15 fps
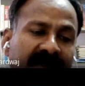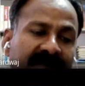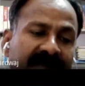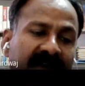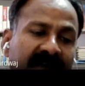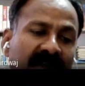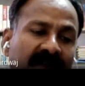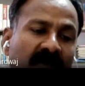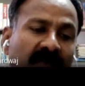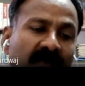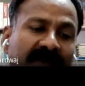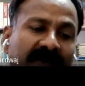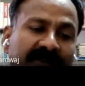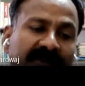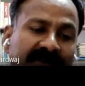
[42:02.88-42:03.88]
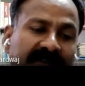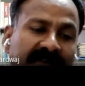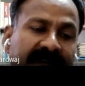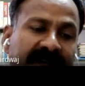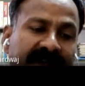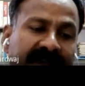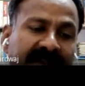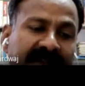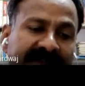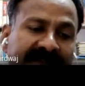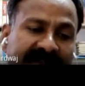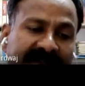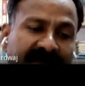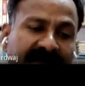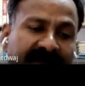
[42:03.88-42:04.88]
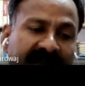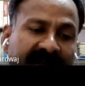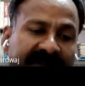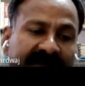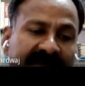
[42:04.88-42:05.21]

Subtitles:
field always oscillate in the phase,